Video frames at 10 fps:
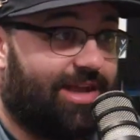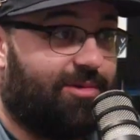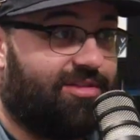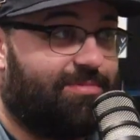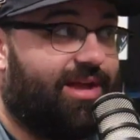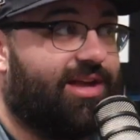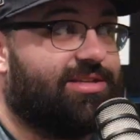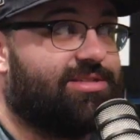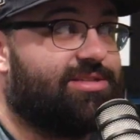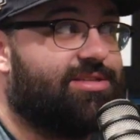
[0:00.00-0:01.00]
with,
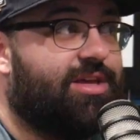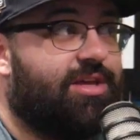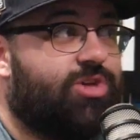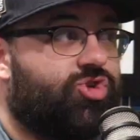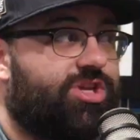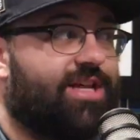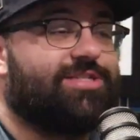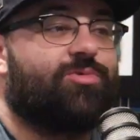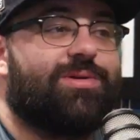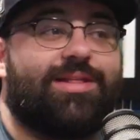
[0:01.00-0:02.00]
because she
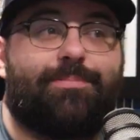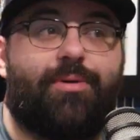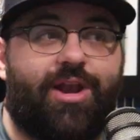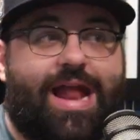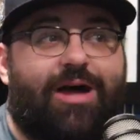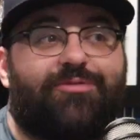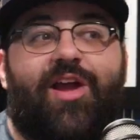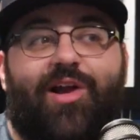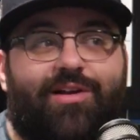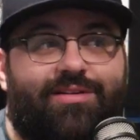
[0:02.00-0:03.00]
doesn't really put it out
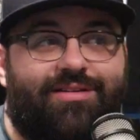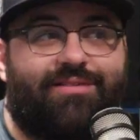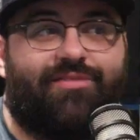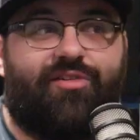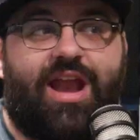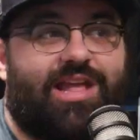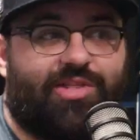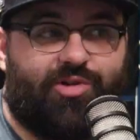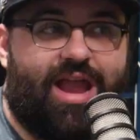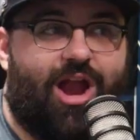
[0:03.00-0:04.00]
there for any
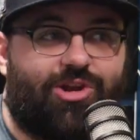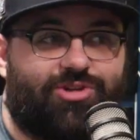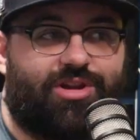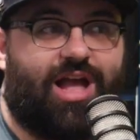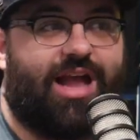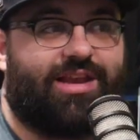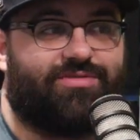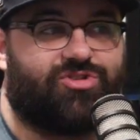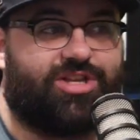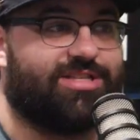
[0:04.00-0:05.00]
other character to kind
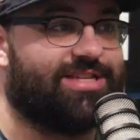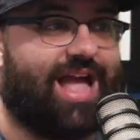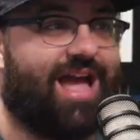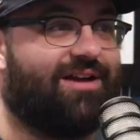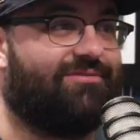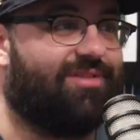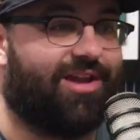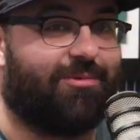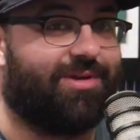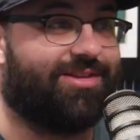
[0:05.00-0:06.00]
of, she doesn't have
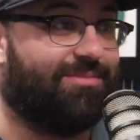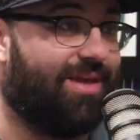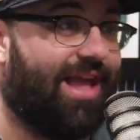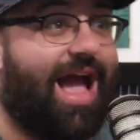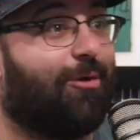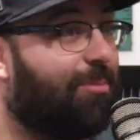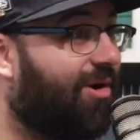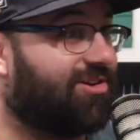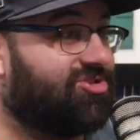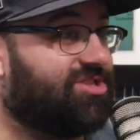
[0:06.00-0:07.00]
like a really big
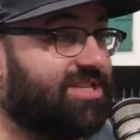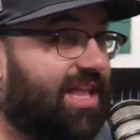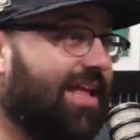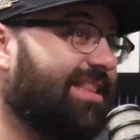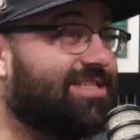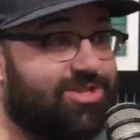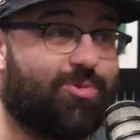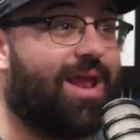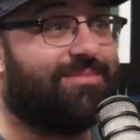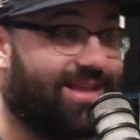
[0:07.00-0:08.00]
outburst. She's not like, this is
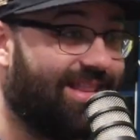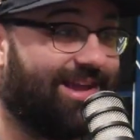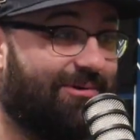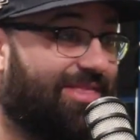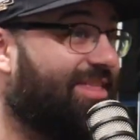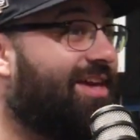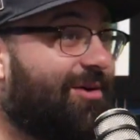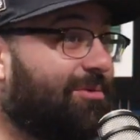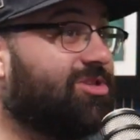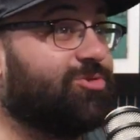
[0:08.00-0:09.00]
what I'm dealing with,
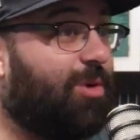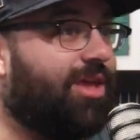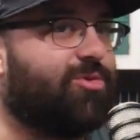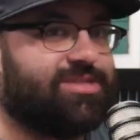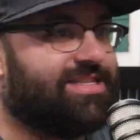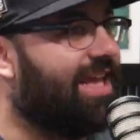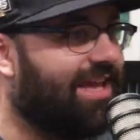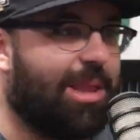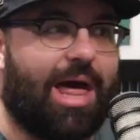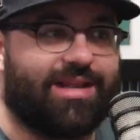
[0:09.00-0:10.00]
which is what you see
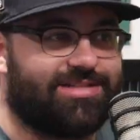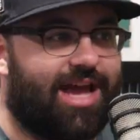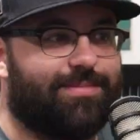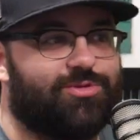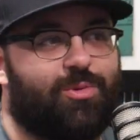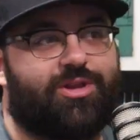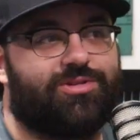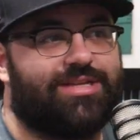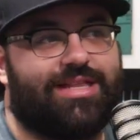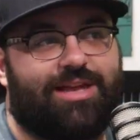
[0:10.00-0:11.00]
a lot of times when you're
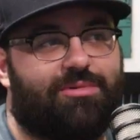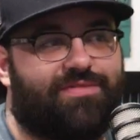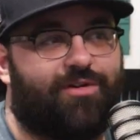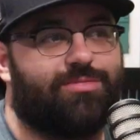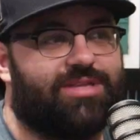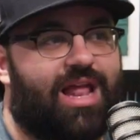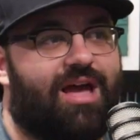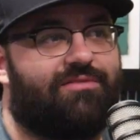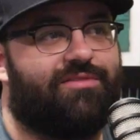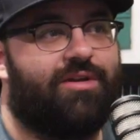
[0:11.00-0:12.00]
dealing with films that
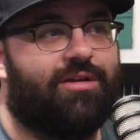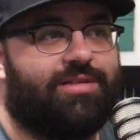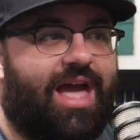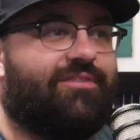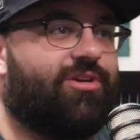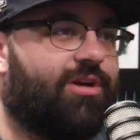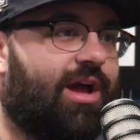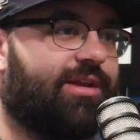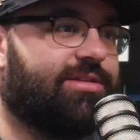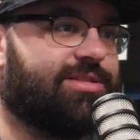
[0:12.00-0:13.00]
have the heavier
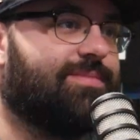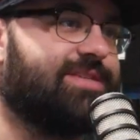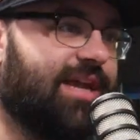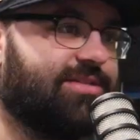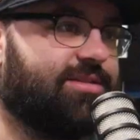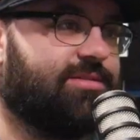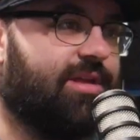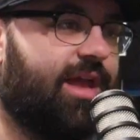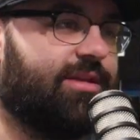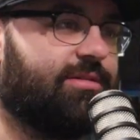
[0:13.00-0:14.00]
kind of subtext
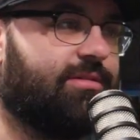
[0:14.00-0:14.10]
and